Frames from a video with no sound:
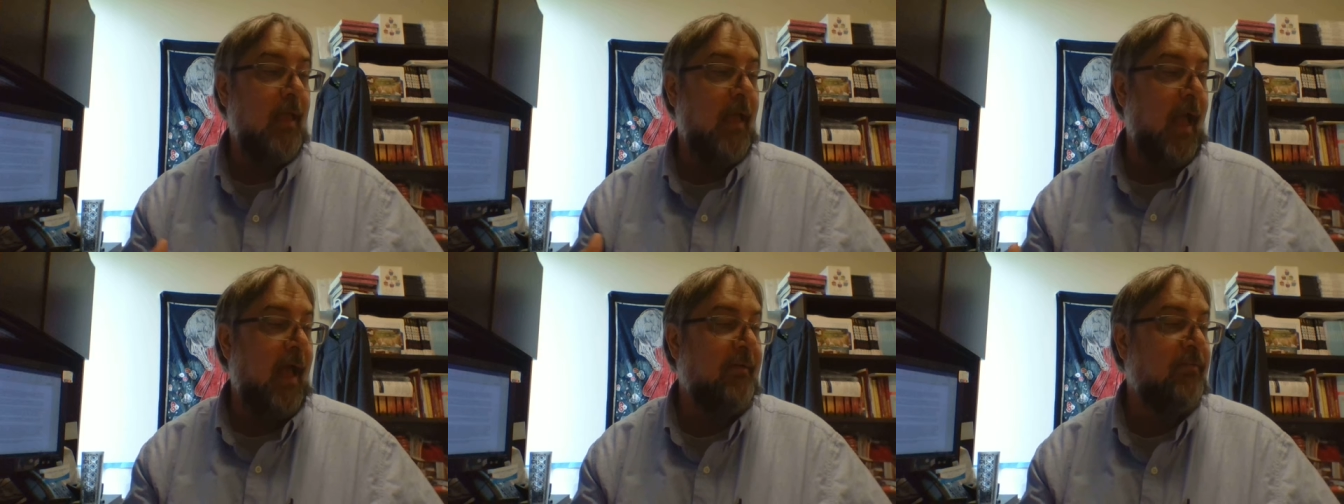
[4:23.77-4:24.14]

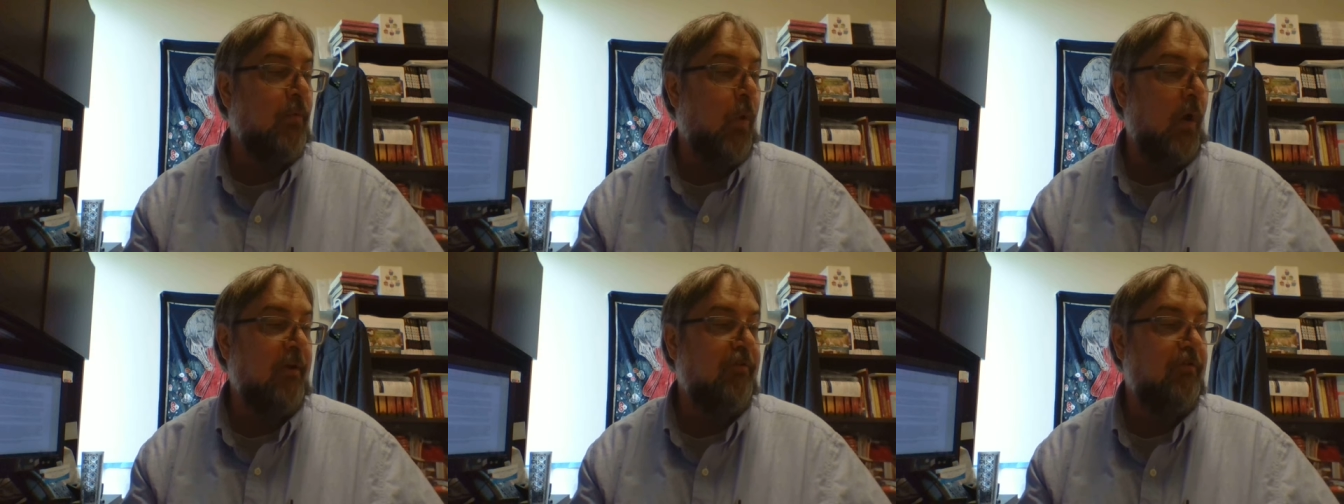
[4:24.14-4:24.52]
ask
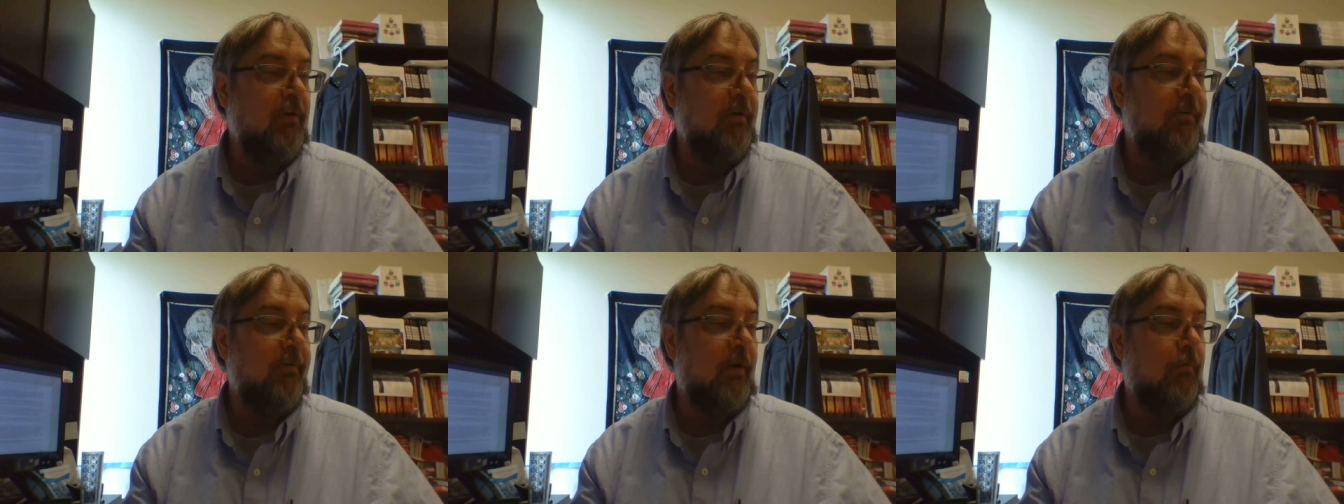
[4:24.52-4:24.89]

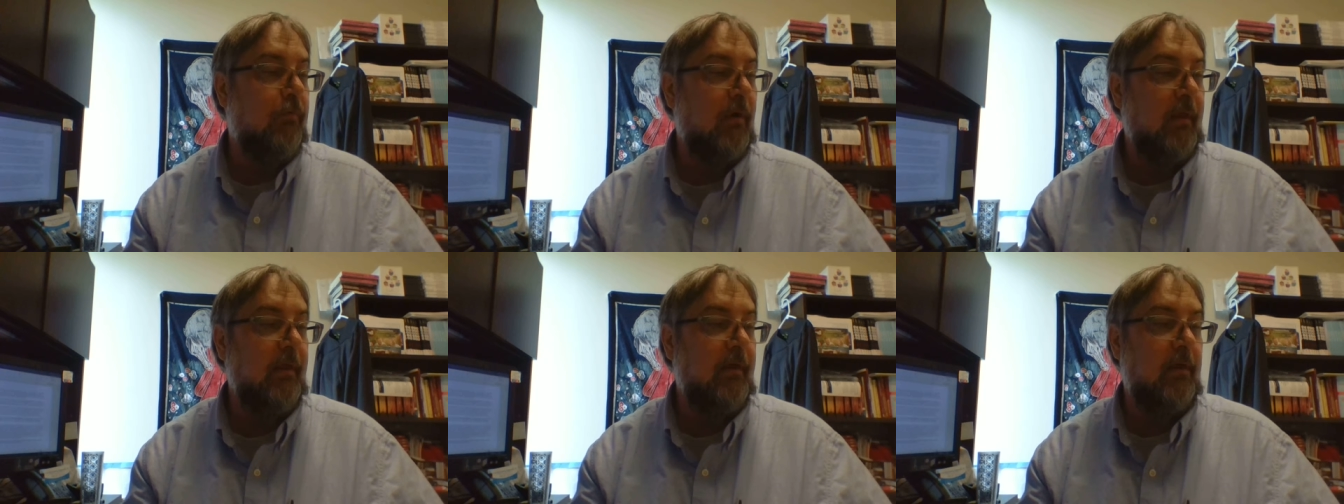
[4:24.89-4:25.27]
questions and
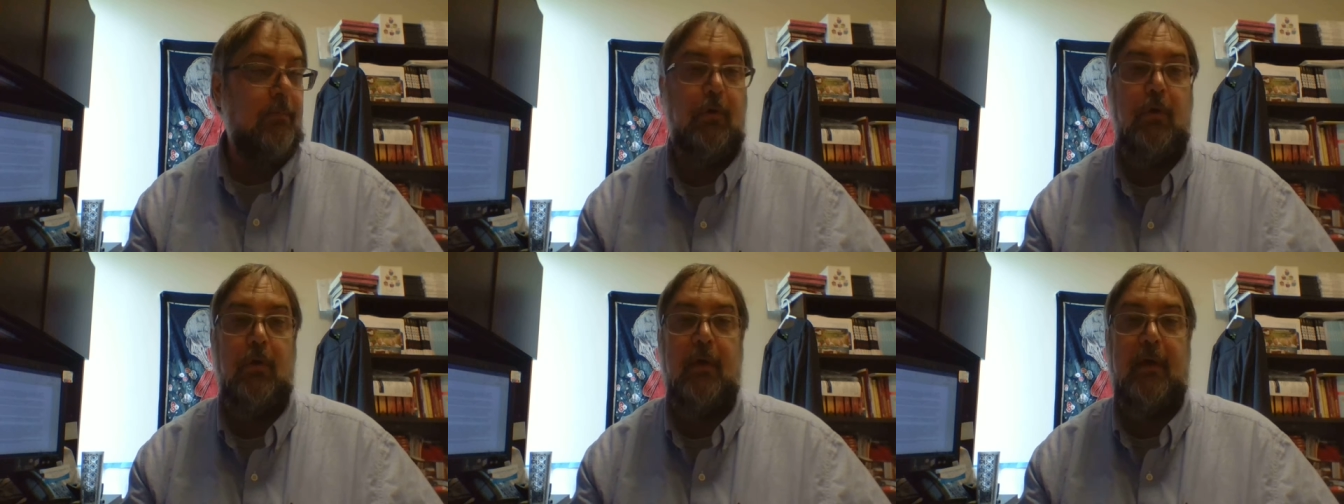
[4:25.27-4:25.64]
really
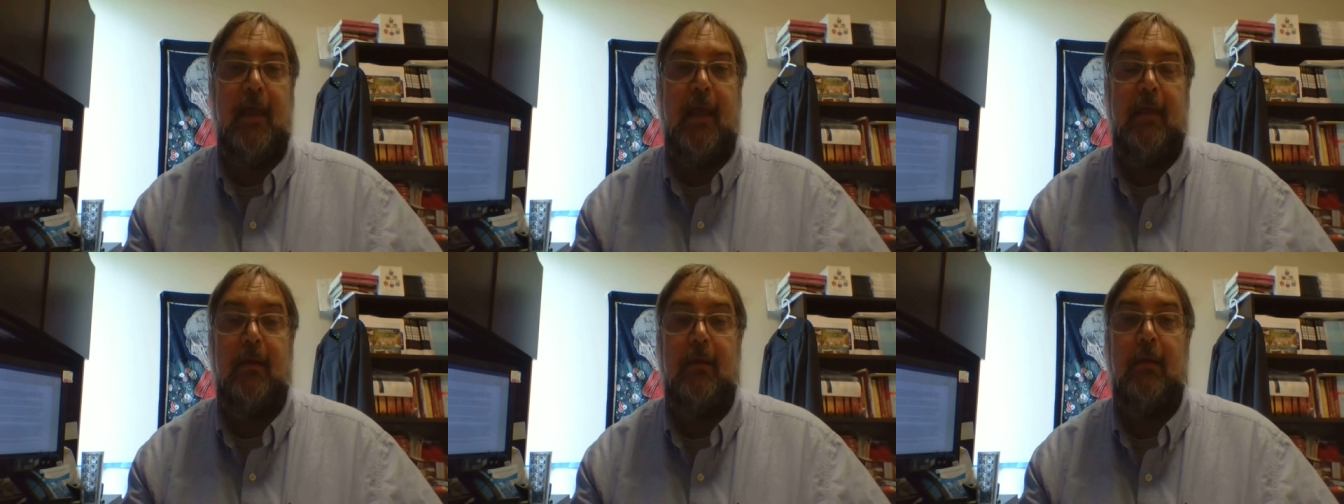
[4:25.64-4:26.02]

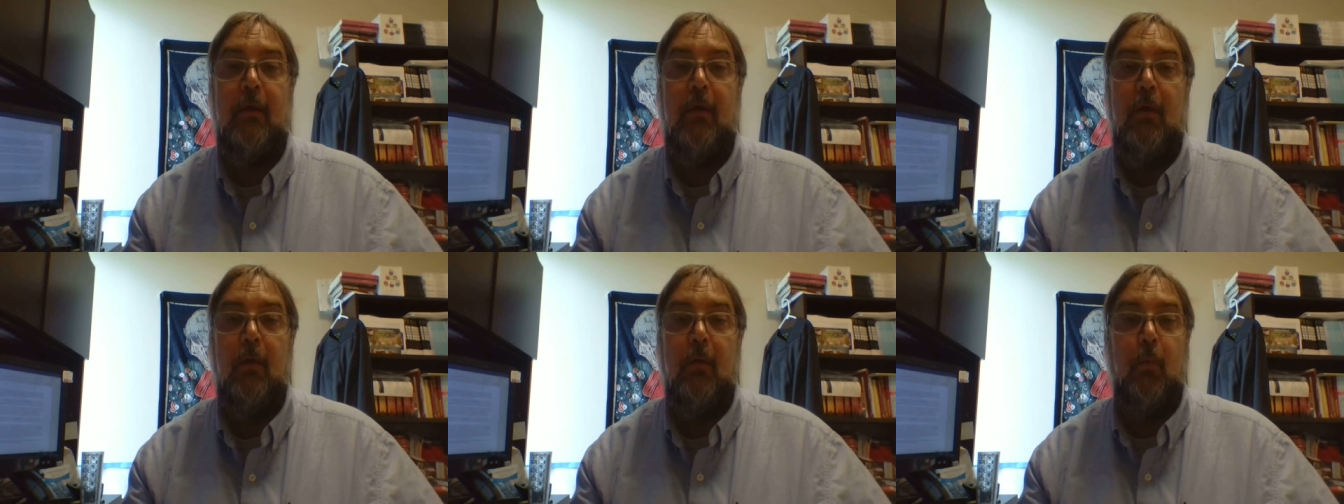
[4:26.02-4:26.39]
communicate
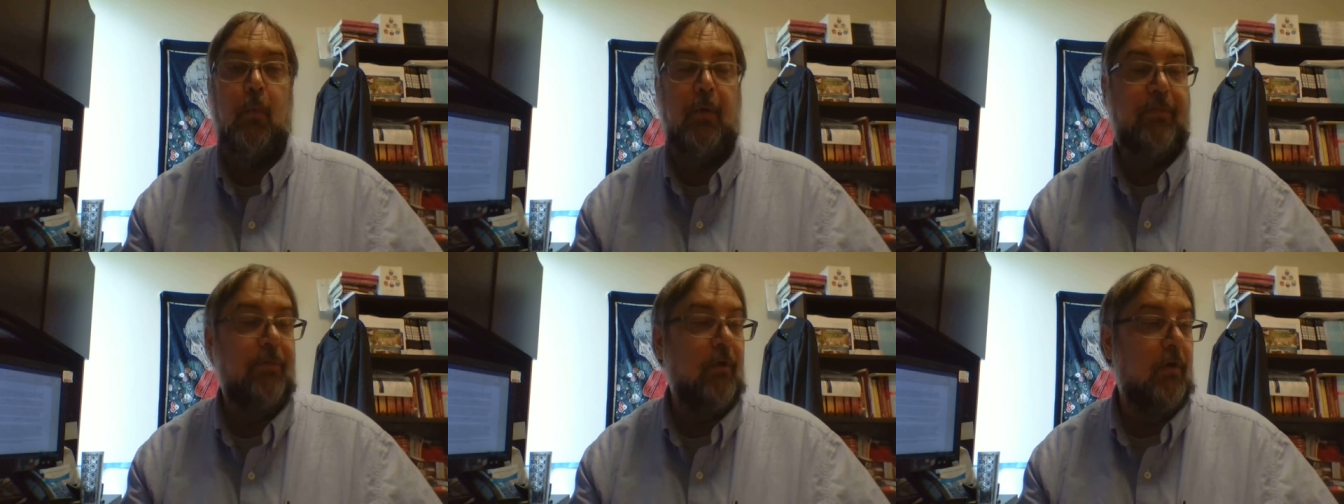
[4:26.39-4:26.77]

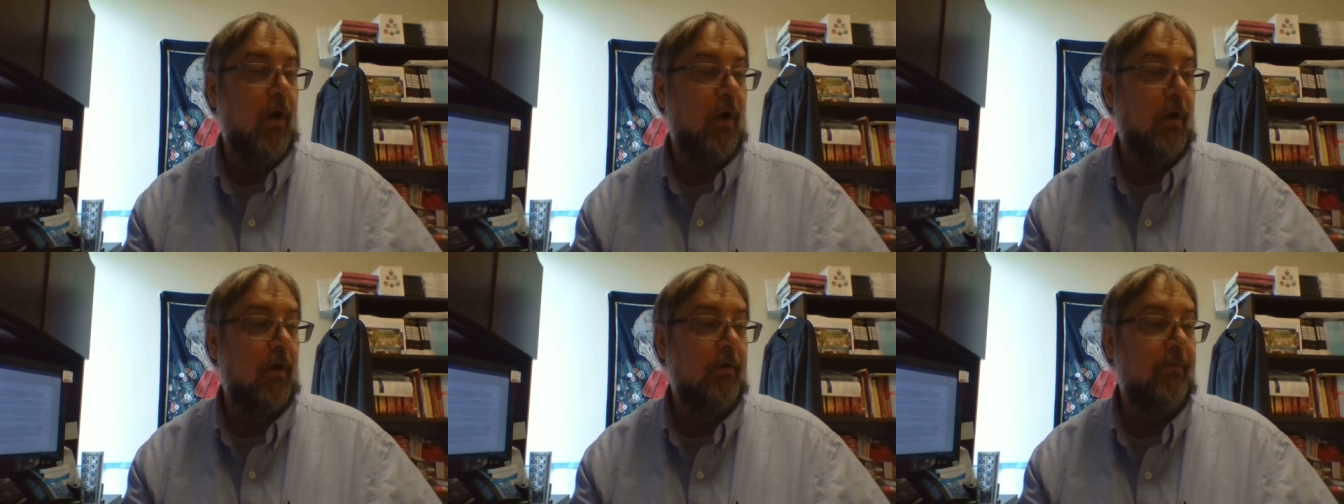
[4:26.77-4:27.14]
with the
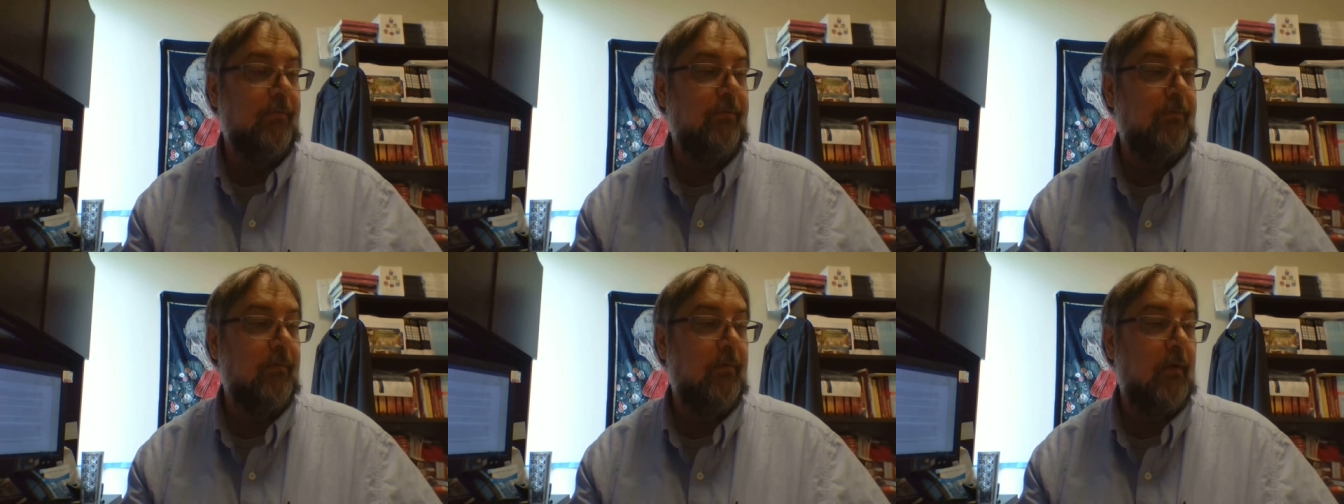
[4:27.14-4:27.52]

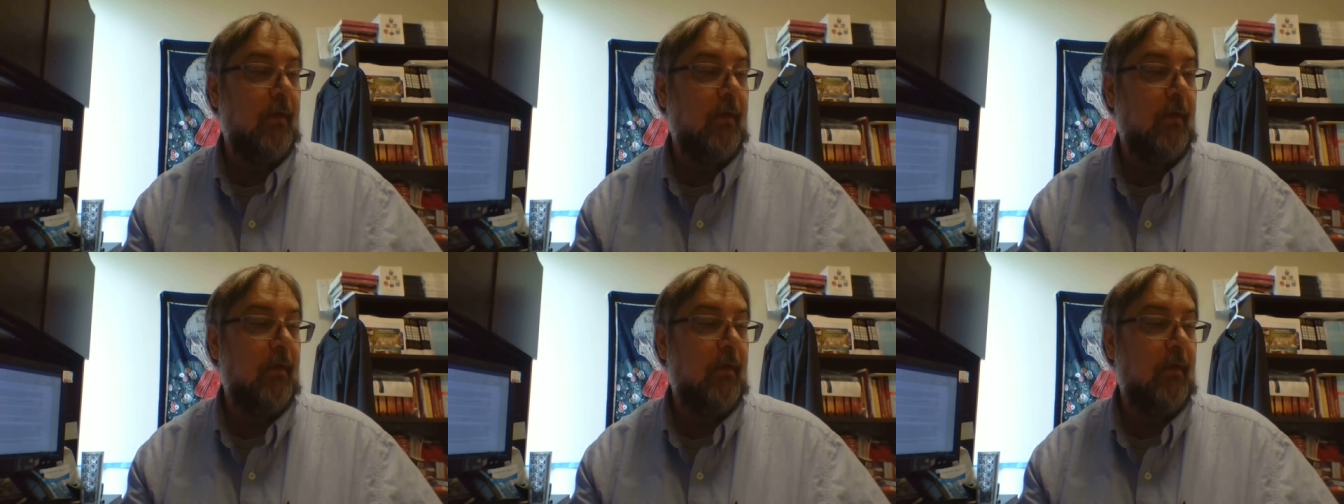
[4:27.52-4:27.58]
cards,